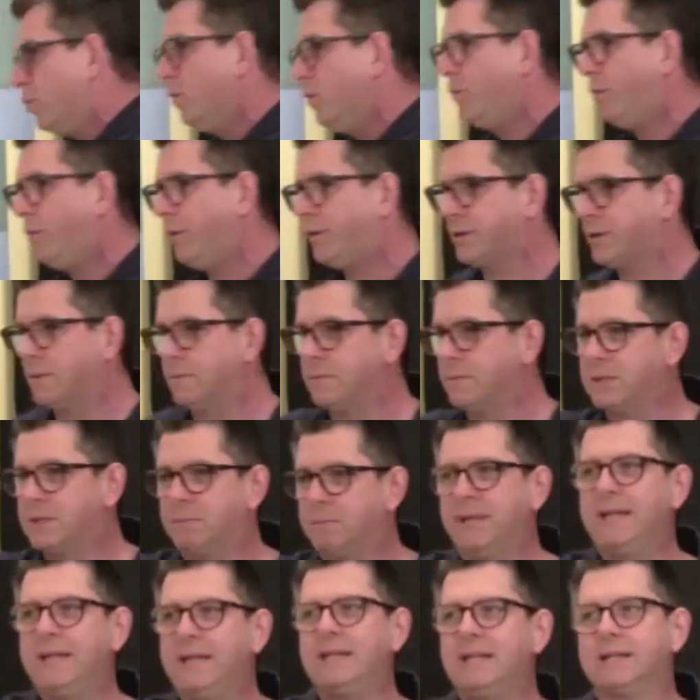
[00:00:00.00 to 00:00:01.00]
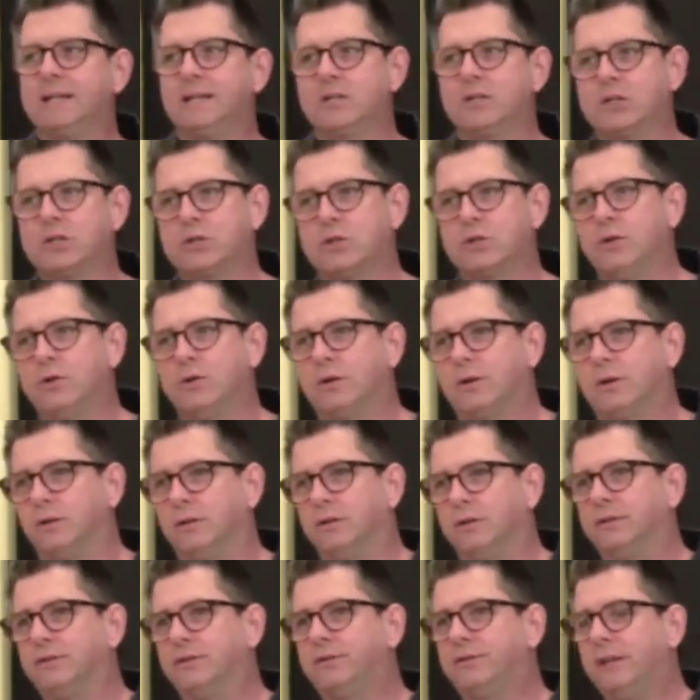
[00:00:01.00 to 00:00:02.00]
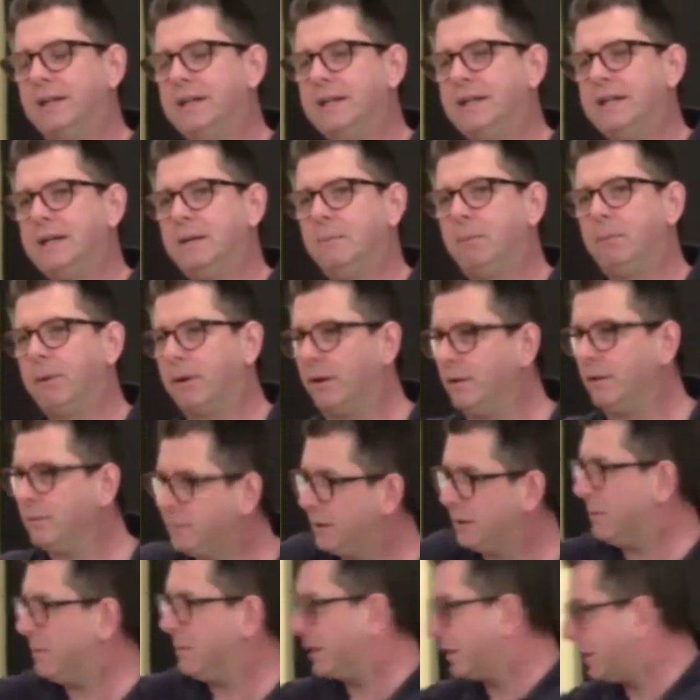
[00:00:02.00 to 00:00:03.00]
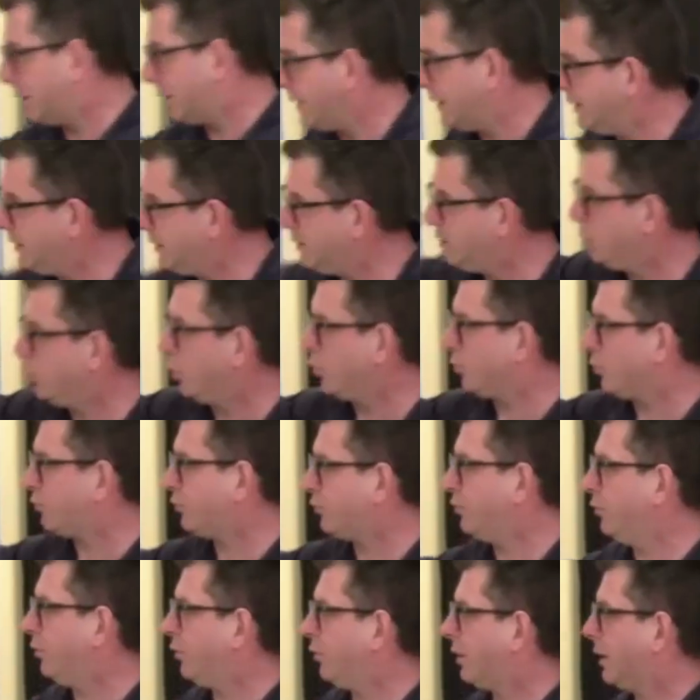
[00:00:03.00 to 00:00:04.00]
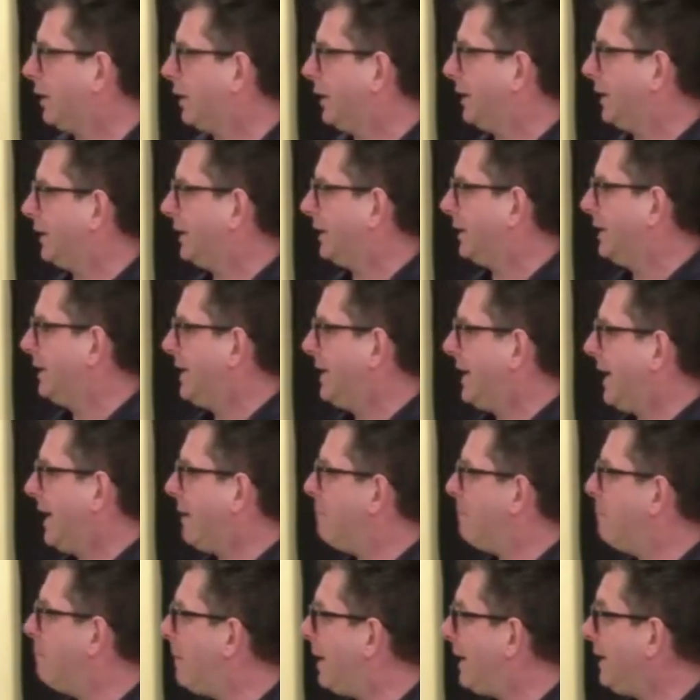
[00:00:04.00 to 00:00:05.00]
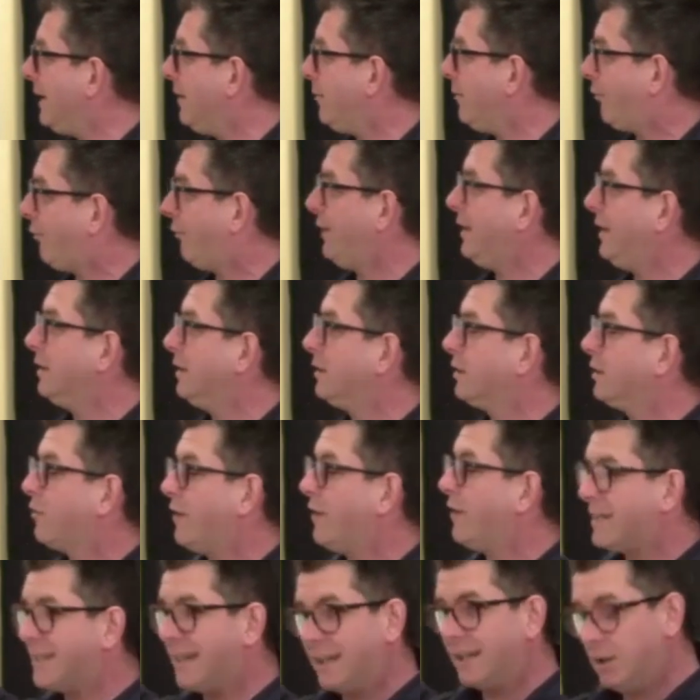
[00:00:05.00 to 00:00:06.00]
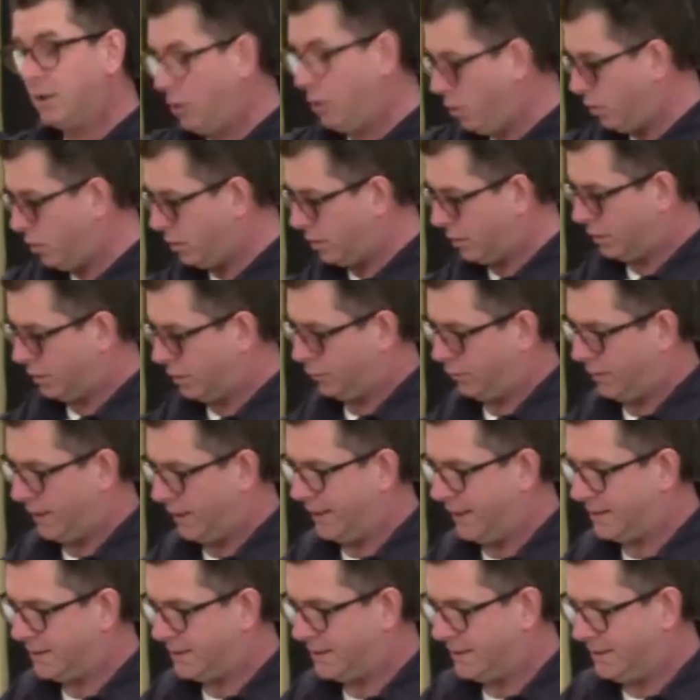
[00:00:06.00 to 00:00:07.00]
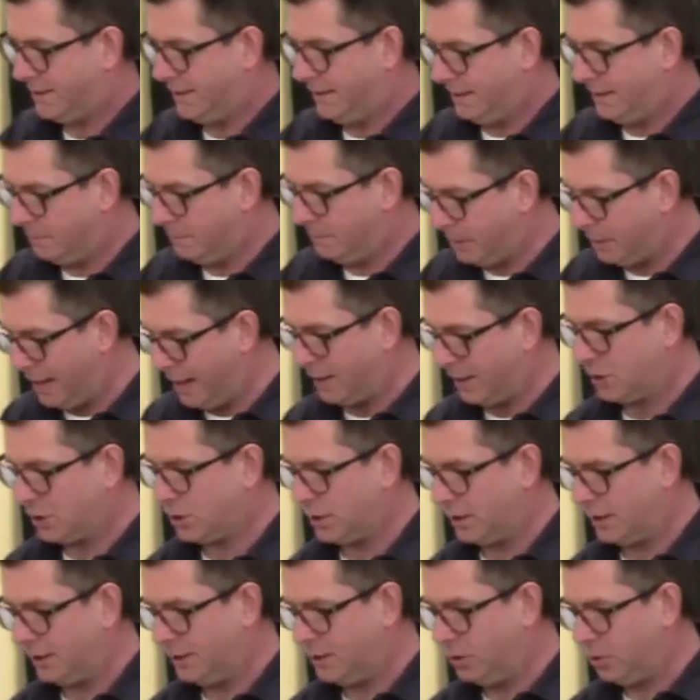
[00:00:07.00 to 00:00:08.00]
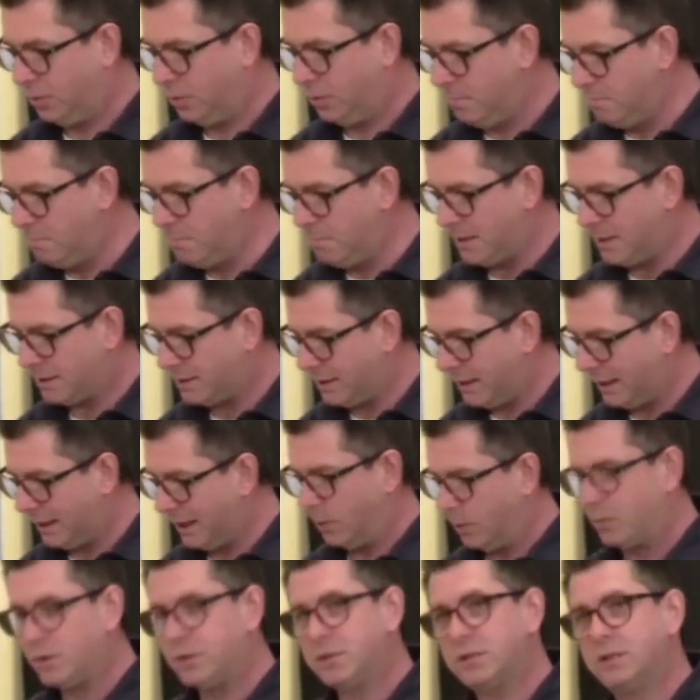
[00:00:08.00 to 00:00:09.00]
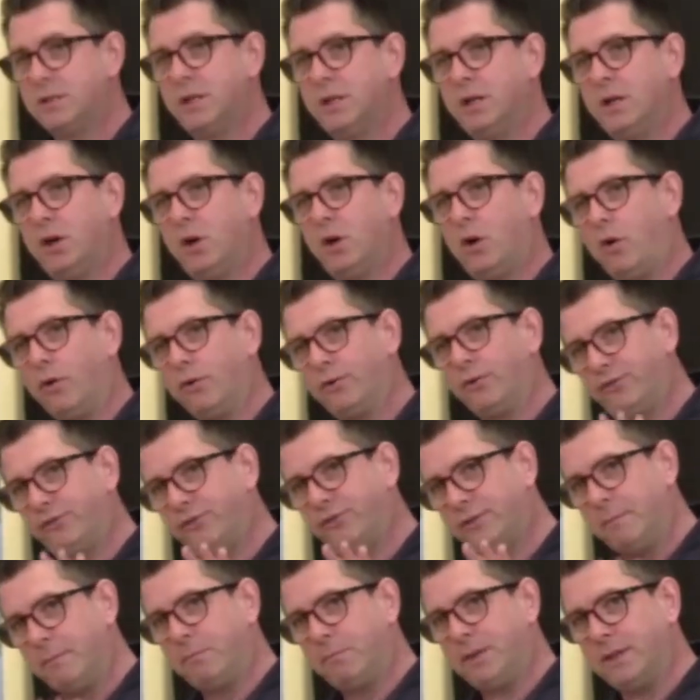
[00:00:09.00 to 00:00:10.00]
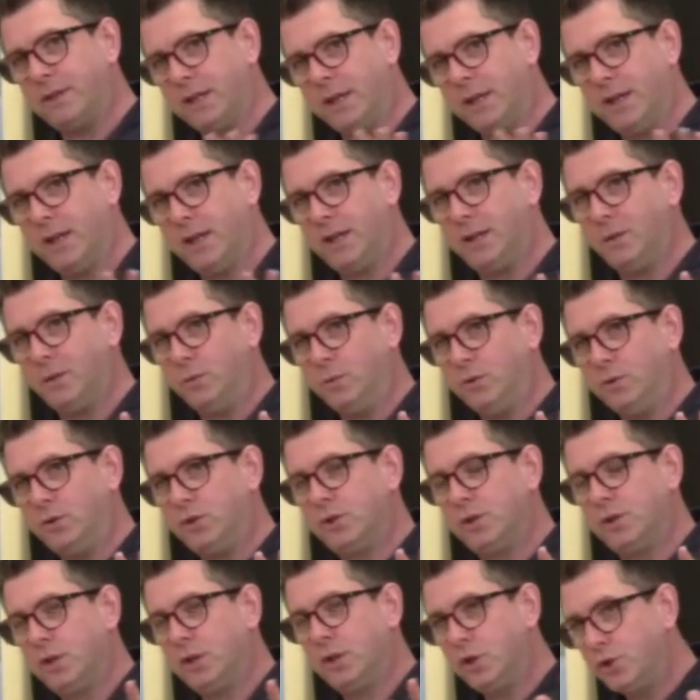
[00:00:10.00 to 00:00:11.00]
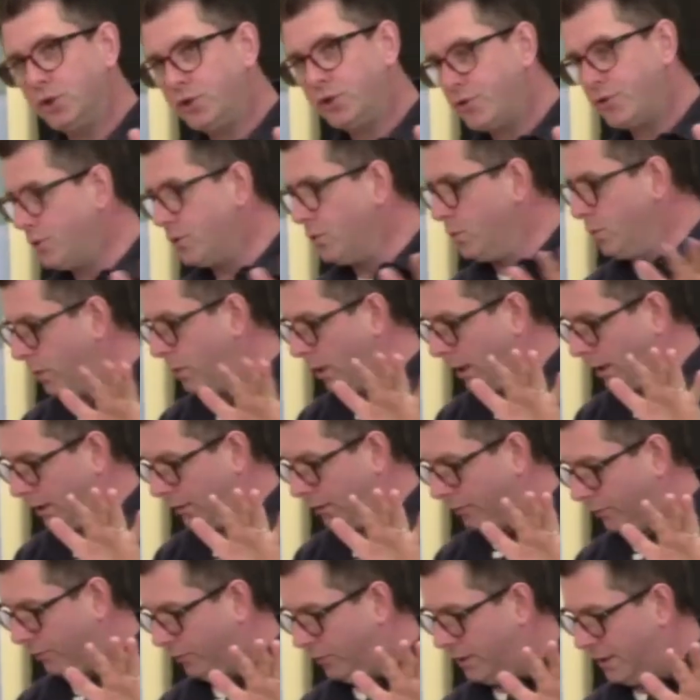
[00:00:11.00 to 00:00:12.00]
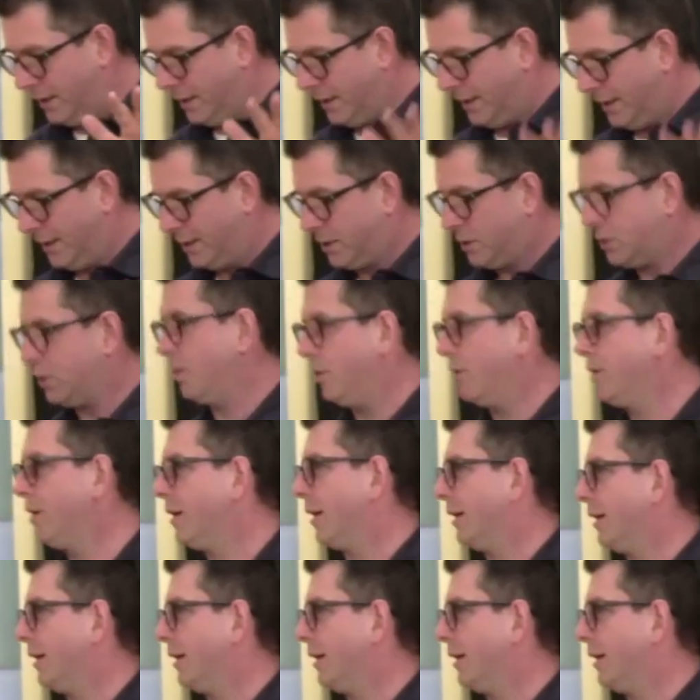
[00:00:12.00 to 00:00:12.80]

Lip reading: some speed in circles, but ultimately you're circling. It may feel great and look great, but actually you're missing out on something huge, true life, eternal life.